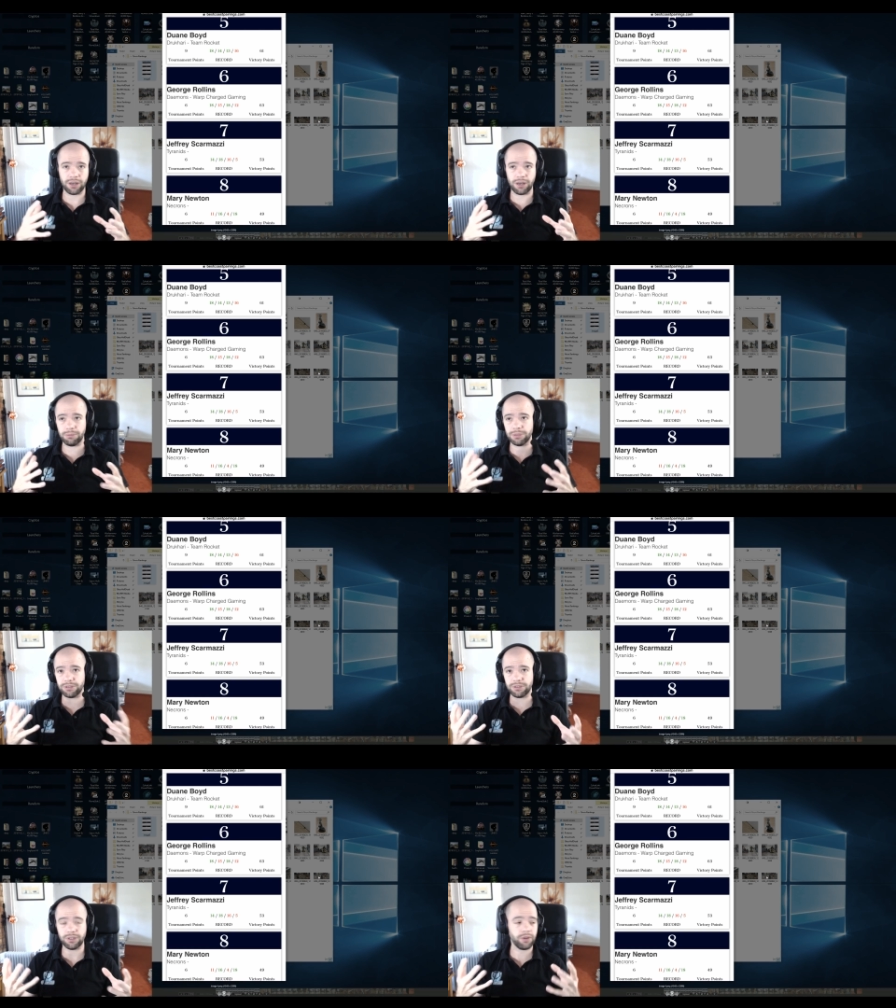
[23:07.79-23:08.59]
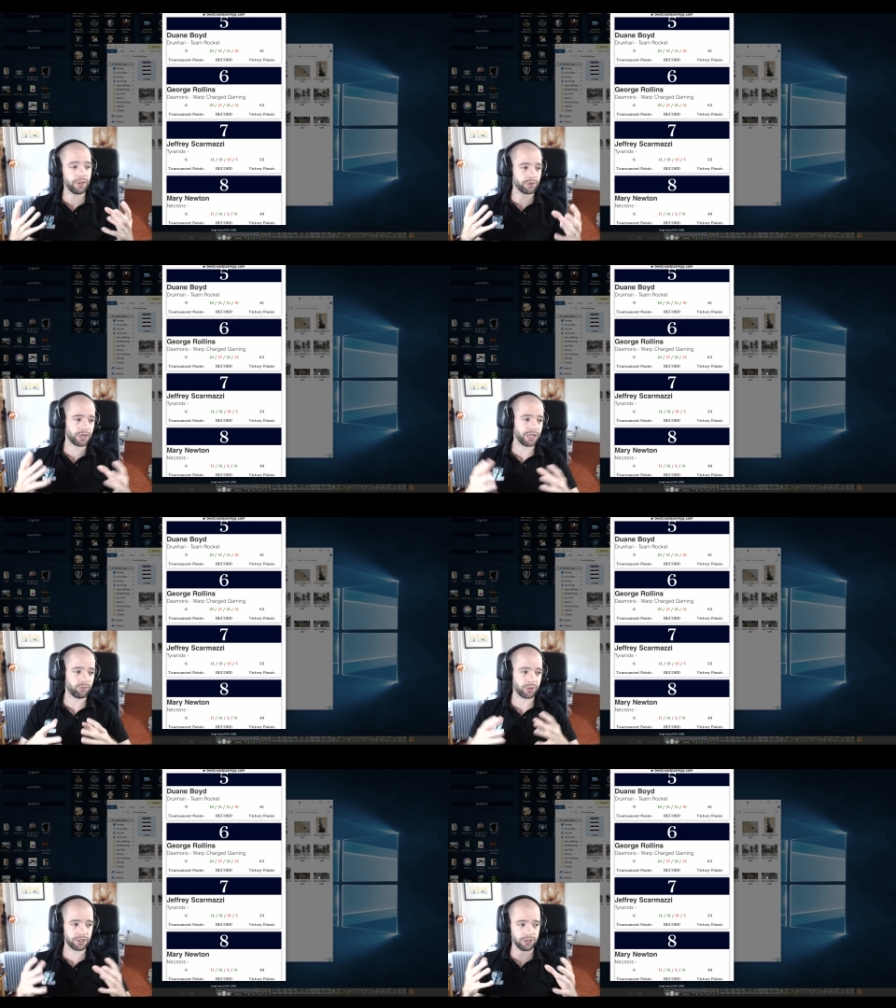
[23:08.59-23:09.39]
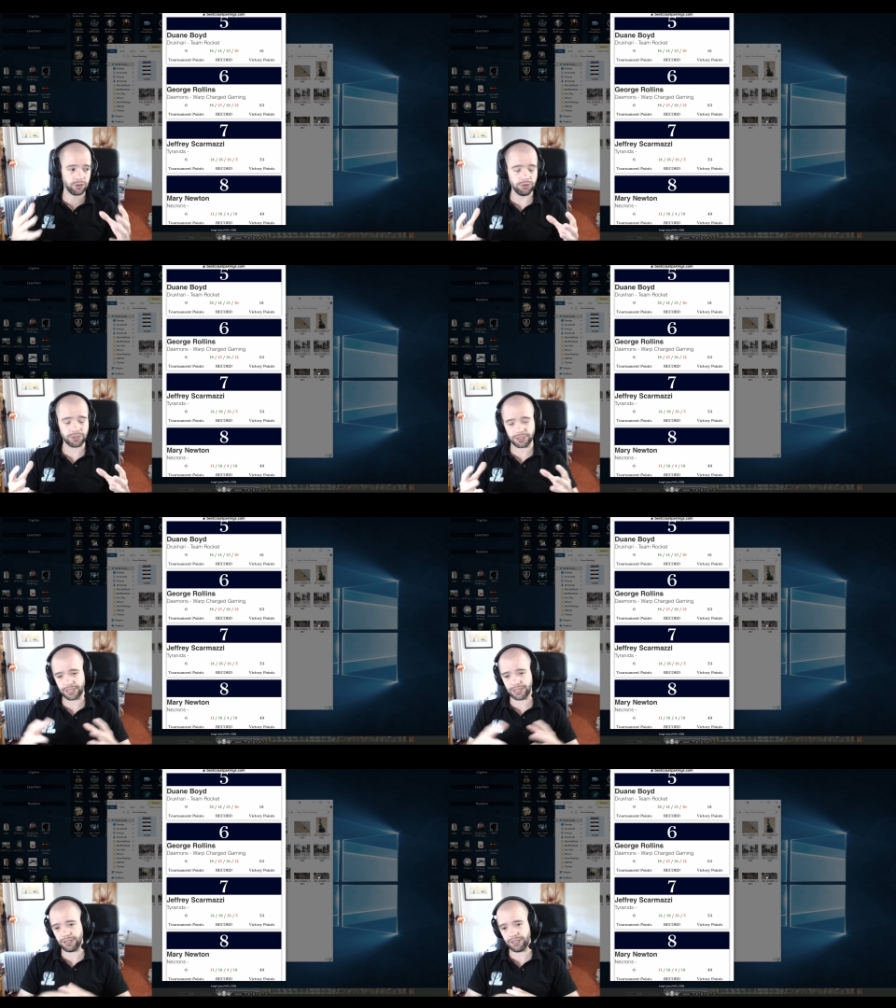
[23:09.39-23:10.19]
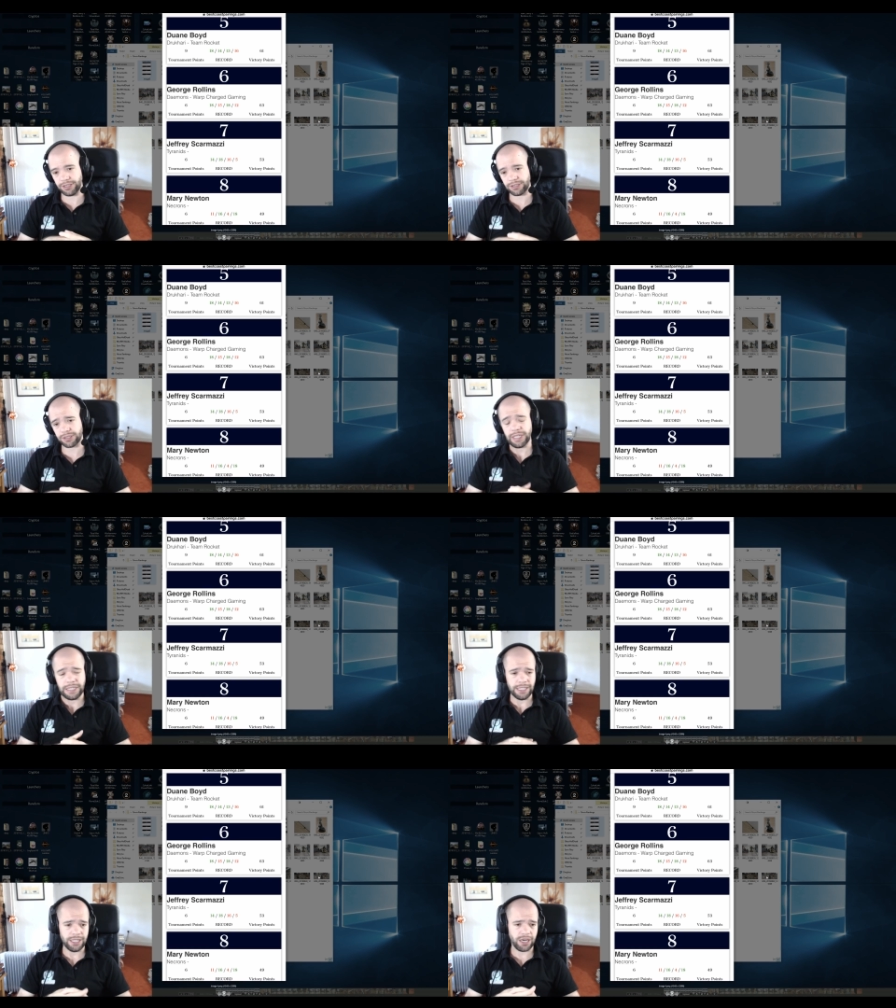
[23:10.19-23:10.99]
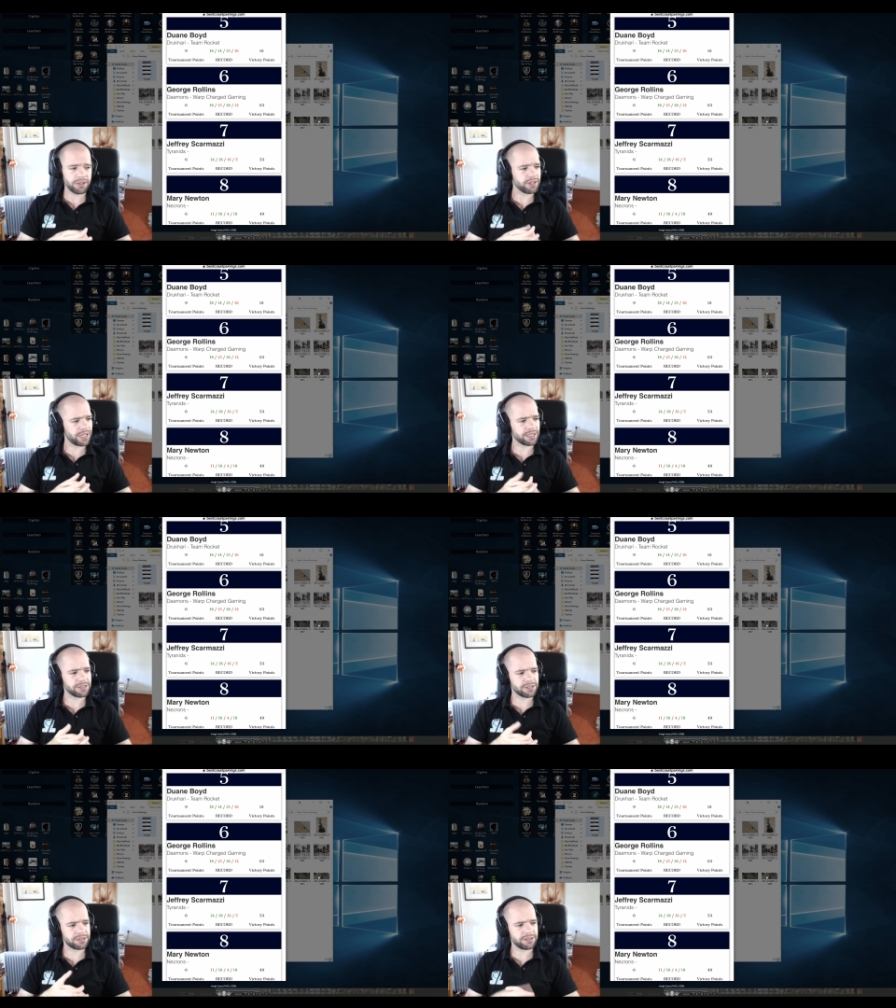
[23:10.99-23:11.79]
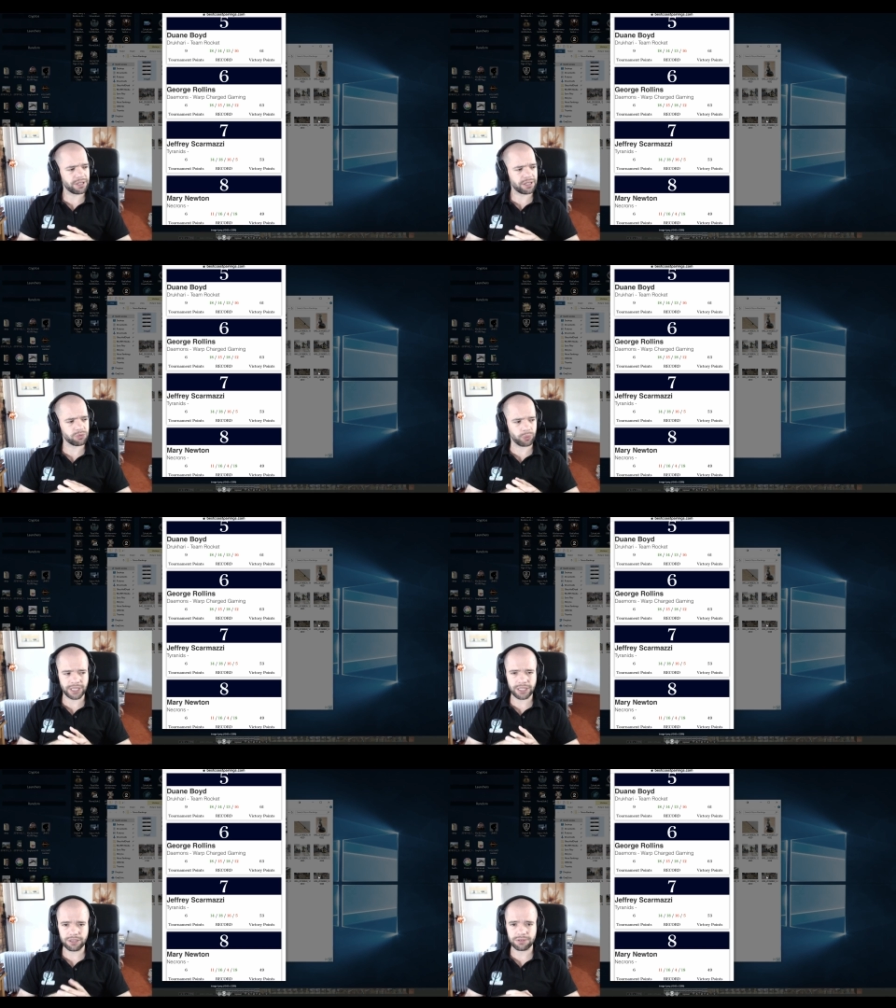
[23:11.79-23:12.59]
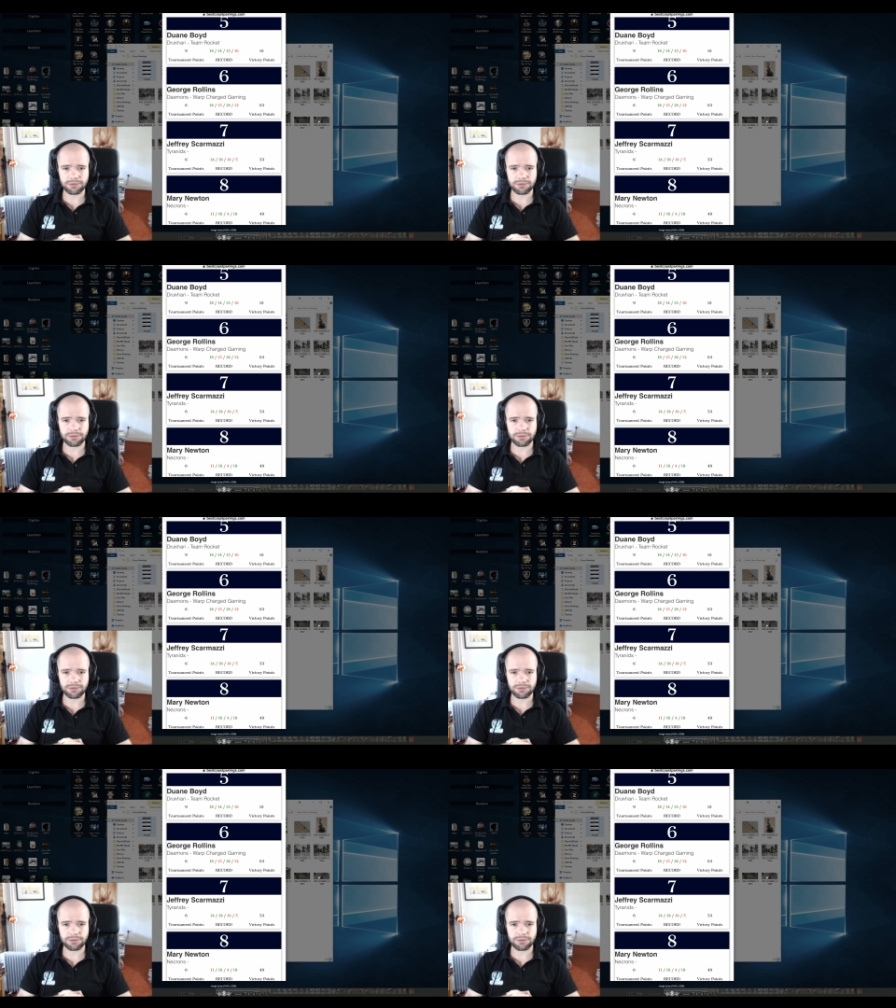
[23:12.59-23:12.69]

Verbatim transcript: um, and you know they were kind of one of the losers in Elites." I think that's that's weird.